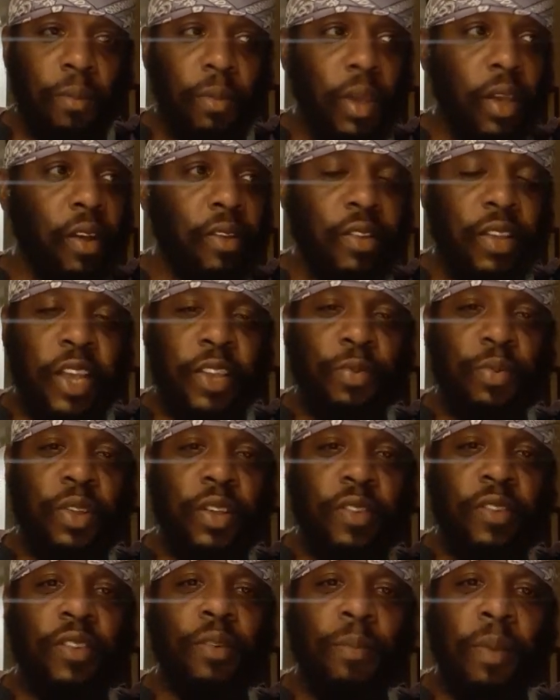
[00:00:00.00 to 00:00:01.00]
Because that's what
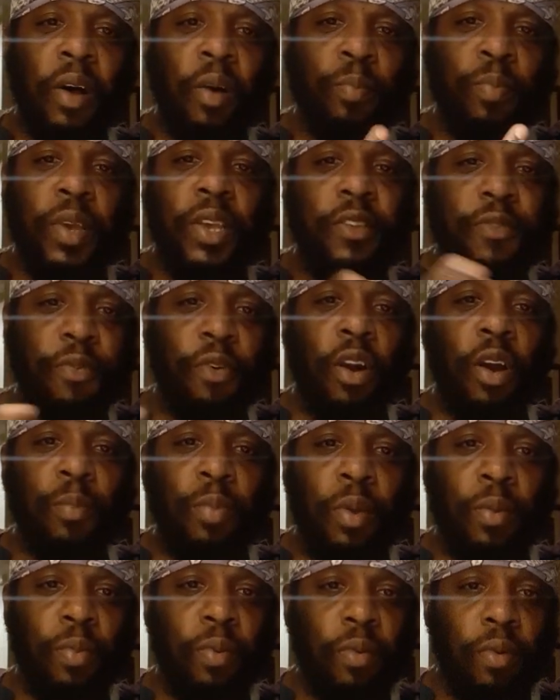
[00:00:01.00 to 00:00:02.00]
this is about, peace for our
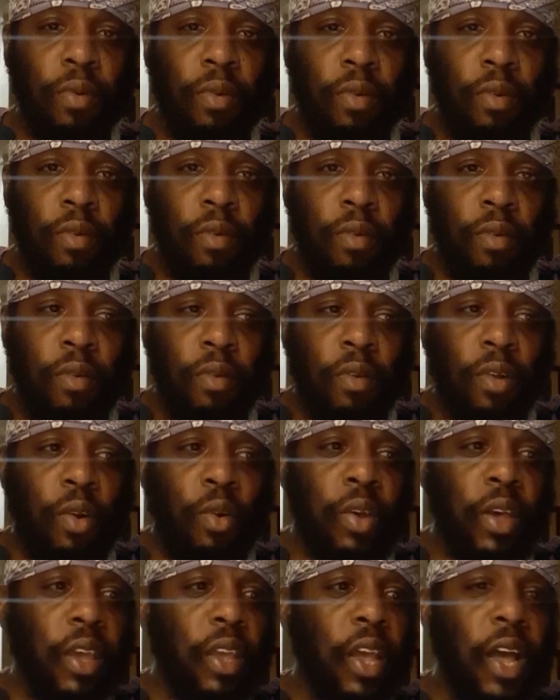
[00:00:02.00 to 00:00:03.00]
people.
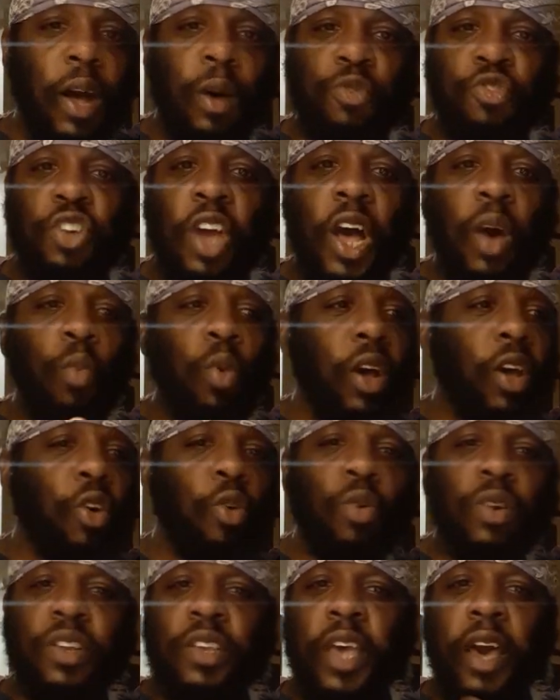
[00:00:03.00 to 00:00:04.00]
Okay, Yahweh Shai wasn't
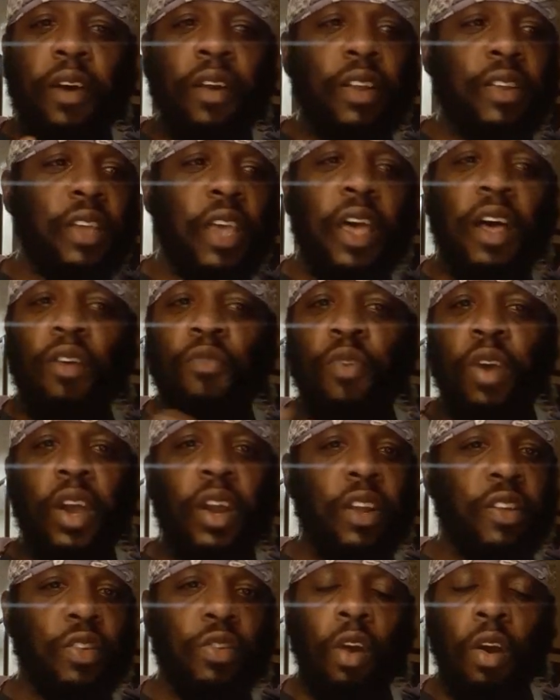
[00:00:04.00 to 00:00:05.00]
going town to town ready
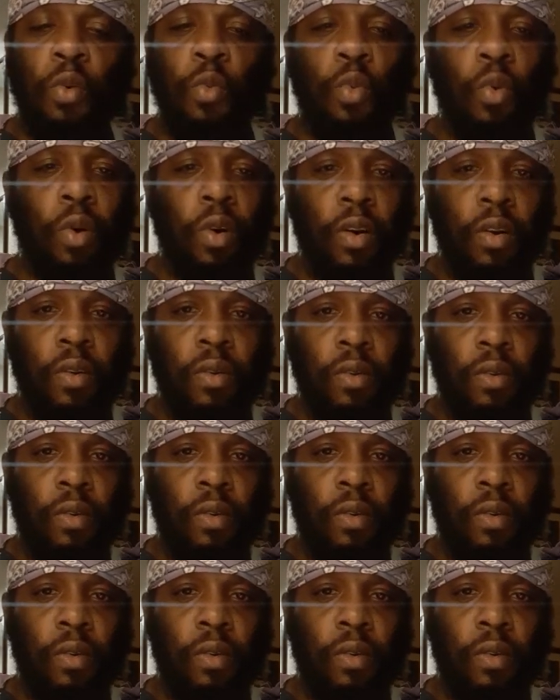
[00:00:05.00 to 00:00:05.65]
to start war.